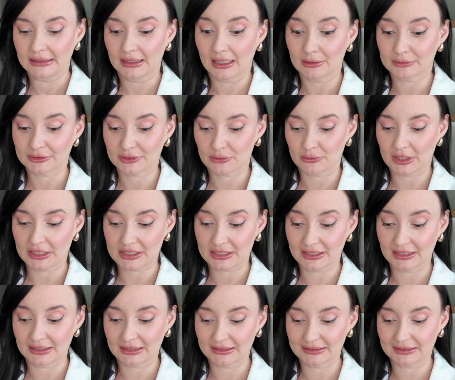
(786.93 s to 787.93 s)
how scratched
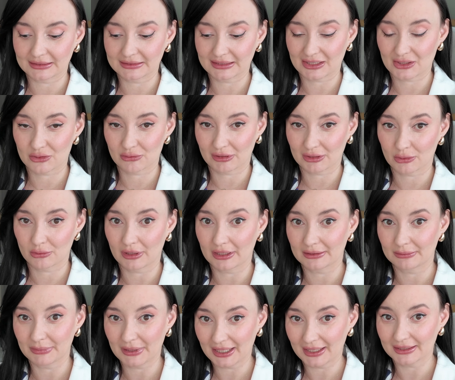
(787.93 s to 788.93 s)
it is. It's actually
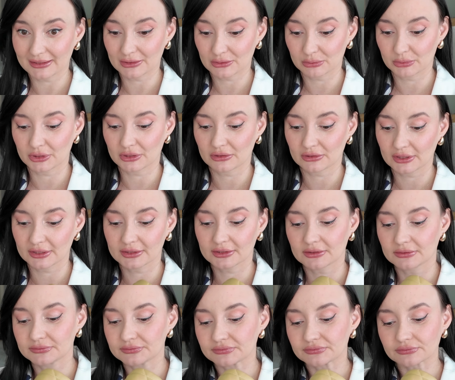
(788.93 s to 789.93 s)
quite bad, to be
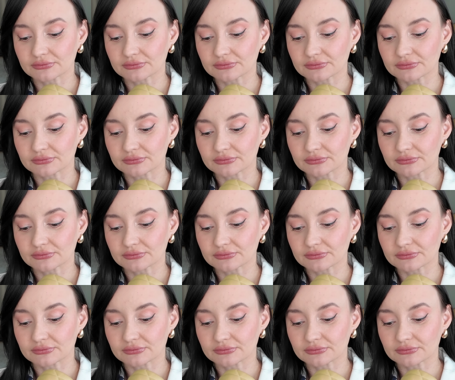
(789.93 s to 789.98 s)
honest.